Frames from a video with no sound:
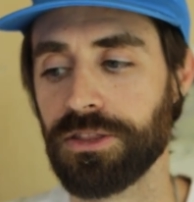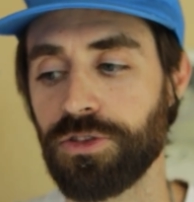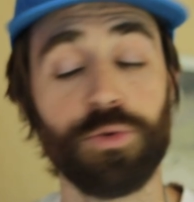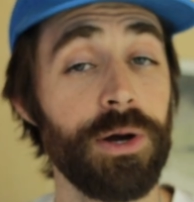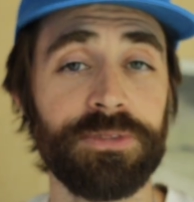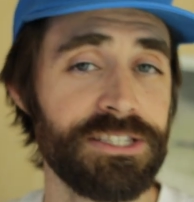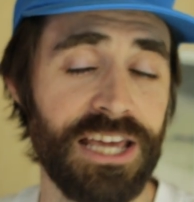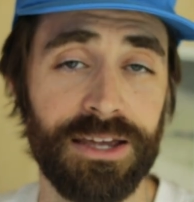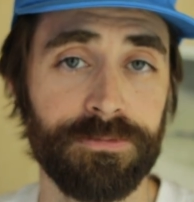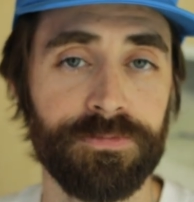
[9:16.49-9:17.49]
threw up
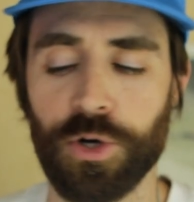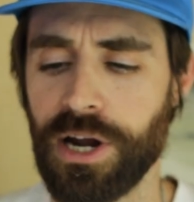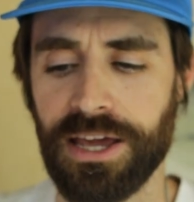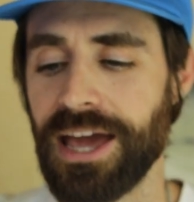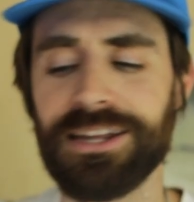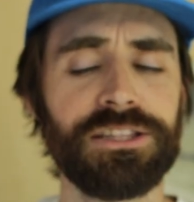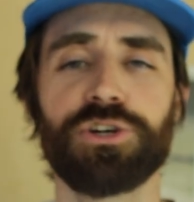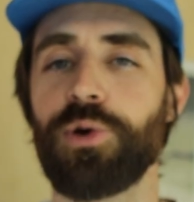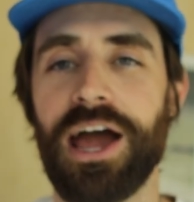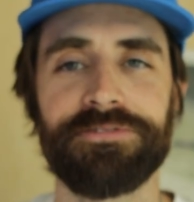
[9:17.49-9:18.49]
I edited the
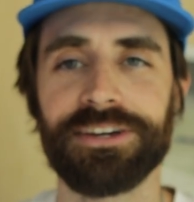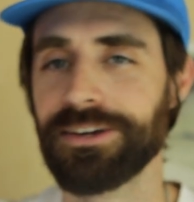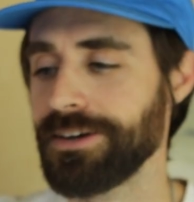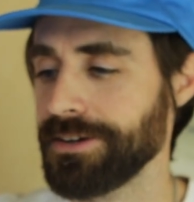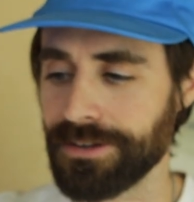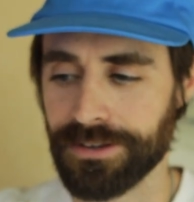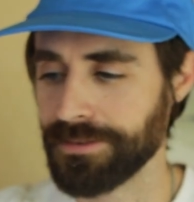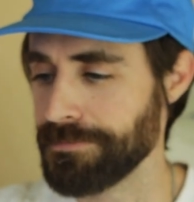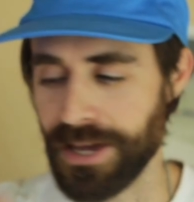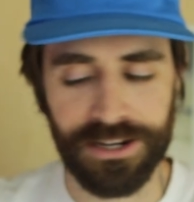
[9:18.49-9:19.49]
graphic,
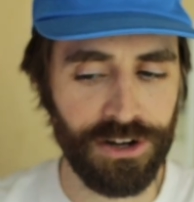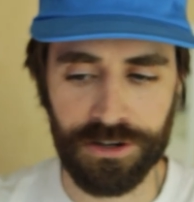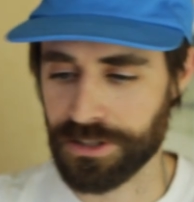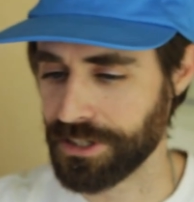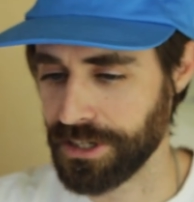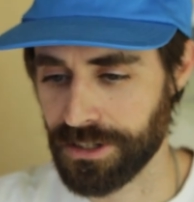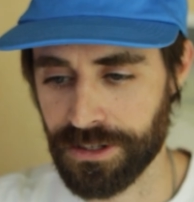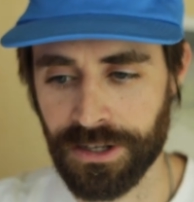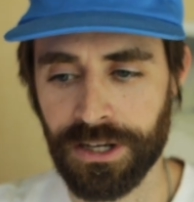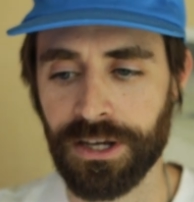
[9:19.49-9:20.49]
made it all clean,
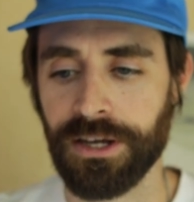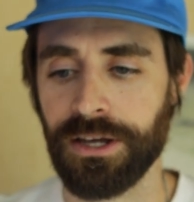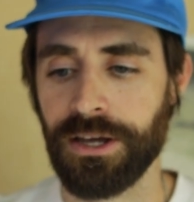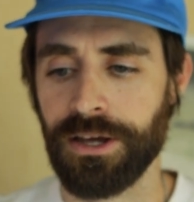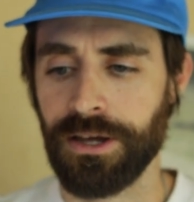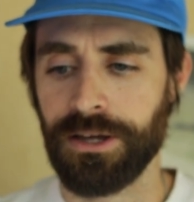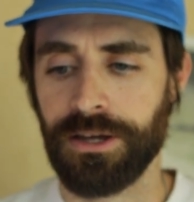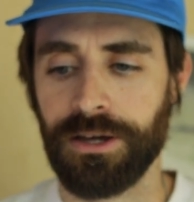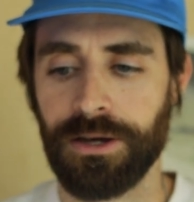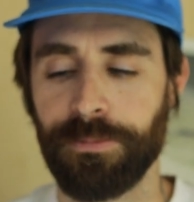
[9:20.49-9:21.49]

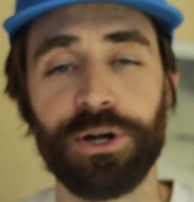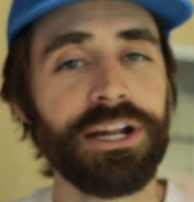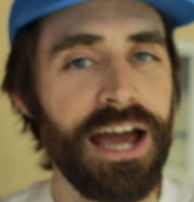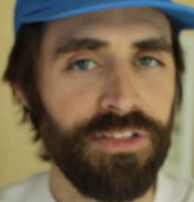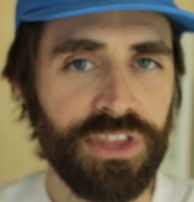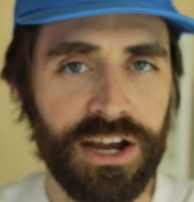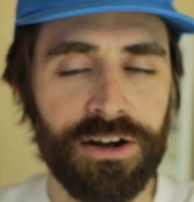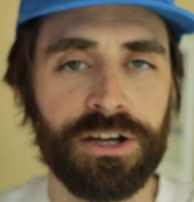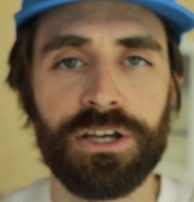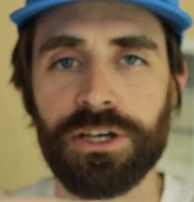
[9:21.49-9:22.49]
put it out
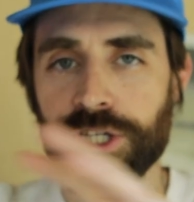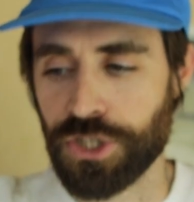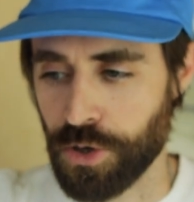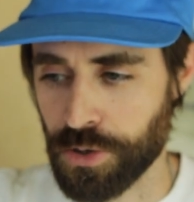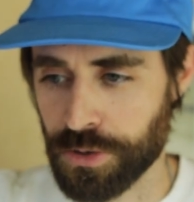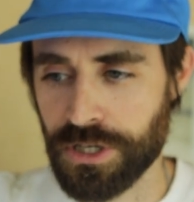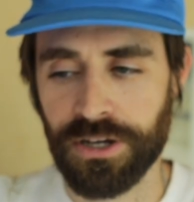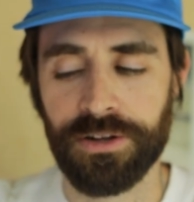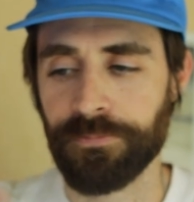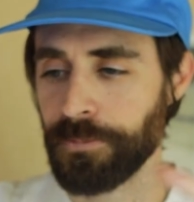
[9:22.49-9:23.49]
there, sold
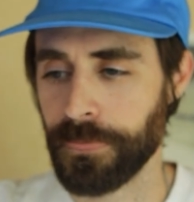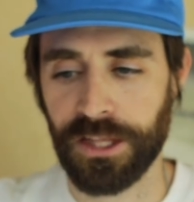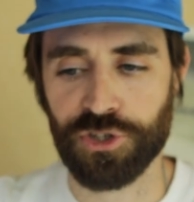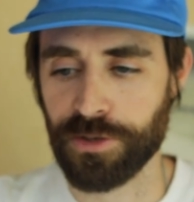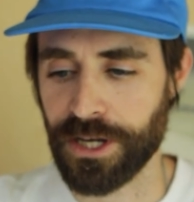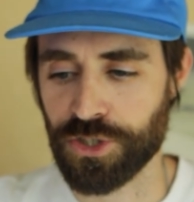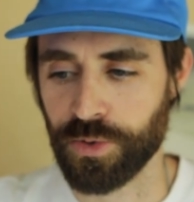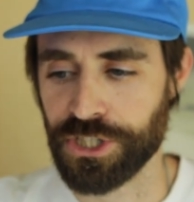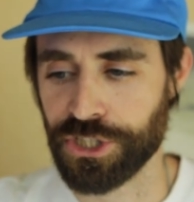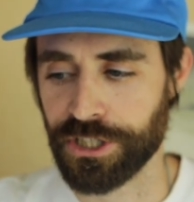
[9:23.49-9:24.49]
about
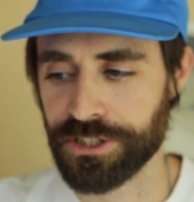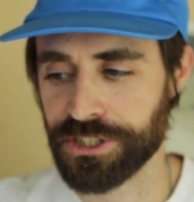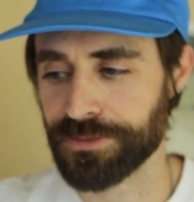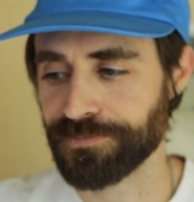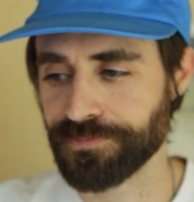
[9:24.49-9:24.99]
20 shirts,